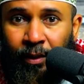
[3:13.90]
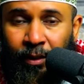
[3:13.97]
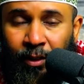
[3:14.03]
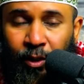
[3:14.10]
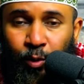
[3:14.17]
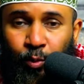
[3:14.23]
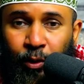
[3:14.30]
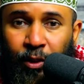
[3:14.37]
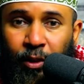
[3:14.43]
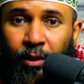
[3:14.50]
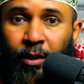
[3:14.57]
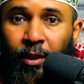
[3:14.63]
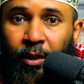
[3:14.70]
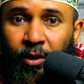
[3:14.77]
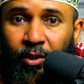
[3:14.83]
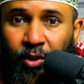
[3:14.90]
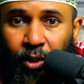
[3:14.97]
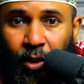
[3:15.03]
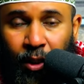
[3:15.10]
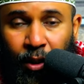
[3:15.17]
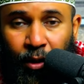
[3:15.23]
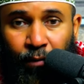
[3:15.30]
situation,
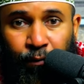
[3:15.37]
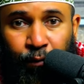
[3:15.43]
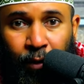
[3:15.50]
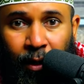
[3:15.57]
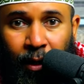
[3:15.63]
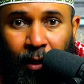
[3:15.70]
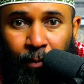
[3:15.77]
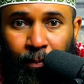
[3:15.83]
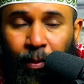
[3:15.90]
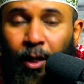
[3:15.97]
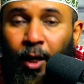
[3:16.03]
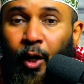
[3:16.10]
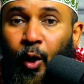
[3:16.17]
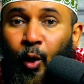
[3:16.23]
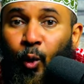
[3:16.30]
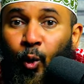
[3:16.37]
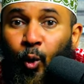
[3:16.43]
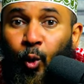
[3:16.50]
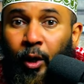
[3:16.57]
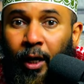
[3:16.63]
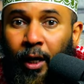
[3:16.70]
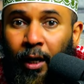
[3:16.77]
seeking for help,
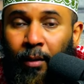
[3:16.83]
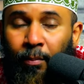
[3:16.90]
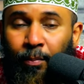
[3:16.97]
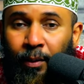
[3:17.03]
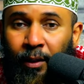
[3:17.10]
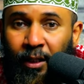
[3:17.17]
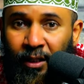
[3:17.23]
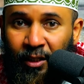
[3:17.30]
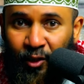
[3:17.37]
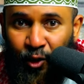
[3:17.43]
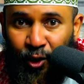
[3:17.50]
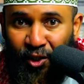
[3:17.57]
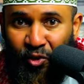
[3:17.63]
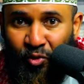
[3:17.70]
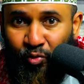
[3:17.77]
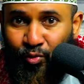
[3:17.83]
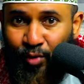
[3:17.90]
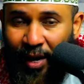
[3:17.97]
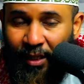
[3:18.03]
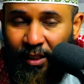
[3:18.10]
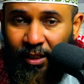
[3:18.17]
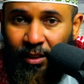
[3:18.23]
no help,
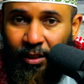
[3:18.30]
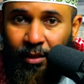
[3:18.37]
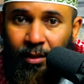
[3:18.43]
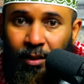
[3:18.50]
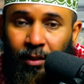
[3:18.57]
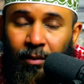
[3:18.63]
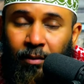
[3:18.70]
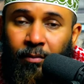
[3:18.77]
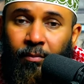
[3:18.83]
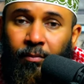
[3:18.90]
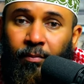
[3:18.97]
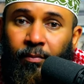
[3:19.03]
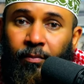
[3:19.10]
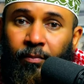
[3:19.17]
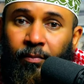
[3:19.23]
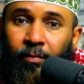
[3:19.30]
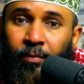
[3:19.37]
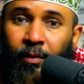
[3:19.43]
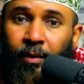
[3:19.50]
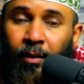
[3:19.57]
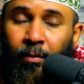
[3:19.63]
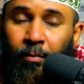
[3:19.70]
distressed.
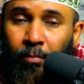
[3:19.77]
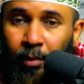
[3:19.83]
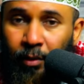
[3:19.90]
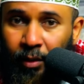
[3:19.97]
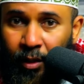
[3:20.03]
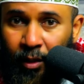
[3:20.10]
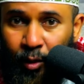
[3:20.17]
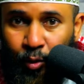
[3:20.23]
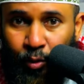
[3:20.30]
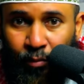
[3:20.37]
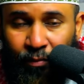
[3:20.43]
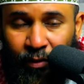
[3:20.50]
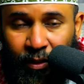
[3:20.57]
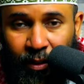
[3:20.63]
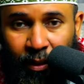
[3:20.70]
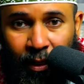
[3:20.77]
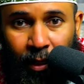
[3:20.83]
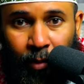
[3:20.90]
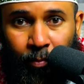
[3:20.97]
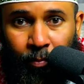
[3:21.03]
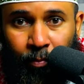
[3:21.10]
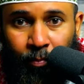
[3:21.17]
But the religion of
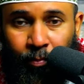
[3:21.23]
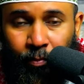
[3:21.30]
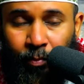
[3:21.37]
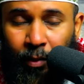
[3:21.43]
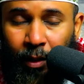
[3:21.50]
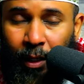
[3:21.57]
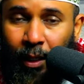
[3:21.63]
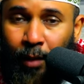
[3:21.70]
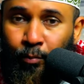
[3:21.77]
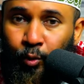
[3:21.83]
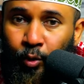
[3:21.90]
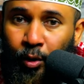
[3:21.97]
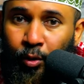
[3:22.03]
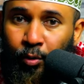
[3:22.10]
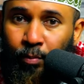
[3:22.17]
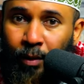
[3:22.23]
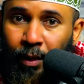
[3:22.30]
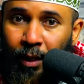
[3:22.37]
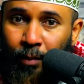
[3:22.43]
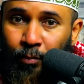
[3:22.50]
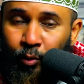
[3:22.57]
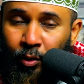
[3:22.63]
Islam, alhamdulillah thumma
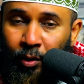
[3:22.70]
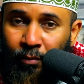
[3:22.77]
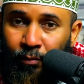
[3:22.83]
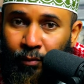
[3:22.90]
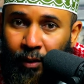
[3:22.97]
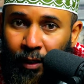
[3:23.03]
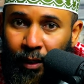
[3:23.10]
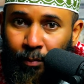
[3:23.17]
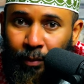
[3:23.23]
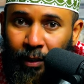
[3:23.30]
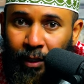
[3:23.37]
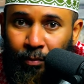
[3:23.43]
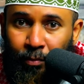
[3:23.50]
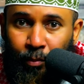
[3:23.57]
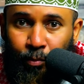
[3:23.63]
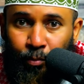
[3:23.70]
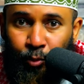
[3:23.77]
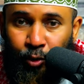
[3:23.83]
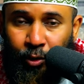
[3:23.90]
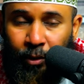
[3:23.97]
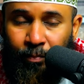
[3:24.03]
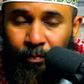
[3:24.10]
alhamdulillah for Allah making me
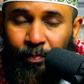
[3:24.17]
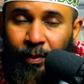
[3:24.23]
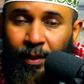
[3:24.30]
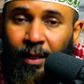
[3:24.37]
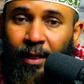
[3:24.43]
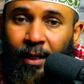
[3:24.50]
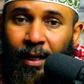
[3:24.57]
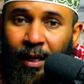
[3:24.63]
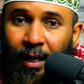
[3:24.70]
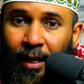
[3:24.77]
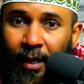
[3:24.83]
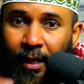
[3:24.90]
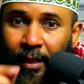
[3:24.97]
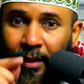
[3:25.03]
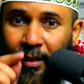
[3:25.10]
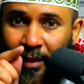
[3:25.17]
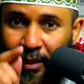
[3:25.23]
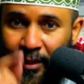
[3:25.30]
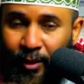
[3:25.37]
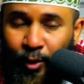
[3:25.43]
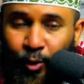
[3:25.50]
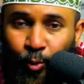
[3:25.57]
Muslim, there
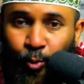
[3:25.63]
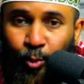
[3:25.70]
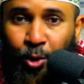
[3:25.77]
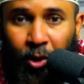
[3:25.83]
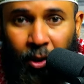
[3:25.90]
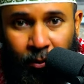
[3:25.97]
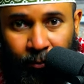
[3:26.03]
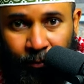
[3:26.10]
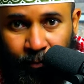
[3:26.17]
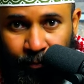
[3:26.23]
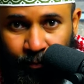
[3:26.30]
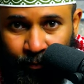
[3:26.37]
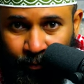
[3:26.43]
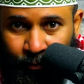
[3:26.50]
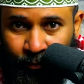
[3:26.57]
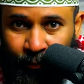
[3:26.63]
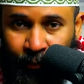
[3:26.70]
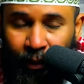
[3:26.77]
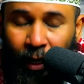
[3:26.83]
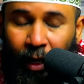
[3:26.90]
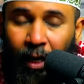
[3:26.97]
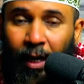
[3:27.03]
is a solution.
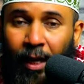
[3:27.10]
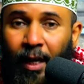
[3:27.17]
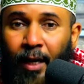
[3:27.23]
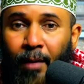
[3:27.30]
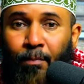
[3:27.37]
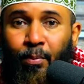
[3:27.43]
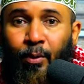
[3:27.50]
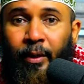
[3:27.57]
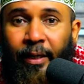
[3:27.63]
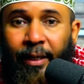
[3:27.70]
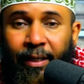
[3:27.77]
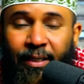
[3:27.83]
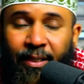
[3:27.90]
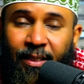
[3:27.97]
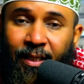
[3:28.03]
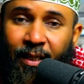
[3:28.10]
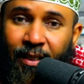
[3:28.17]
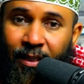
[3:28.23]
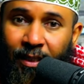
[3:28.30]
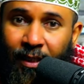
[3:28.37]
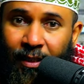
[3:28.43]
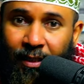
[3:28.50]
Allah Rabbul Izzah
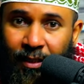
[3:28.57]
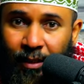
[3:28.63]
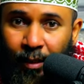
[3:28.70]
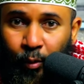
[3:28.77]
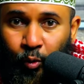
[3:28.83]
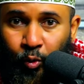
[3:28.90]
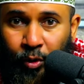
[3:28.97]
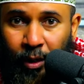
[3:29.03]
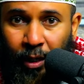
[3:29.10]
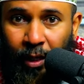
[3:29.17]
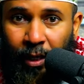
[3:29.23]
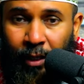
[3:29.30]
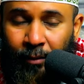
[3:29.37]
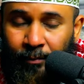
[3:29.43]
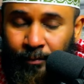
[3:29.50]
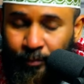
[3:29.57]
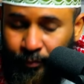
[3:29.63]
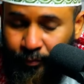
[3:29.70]
says in the Quran,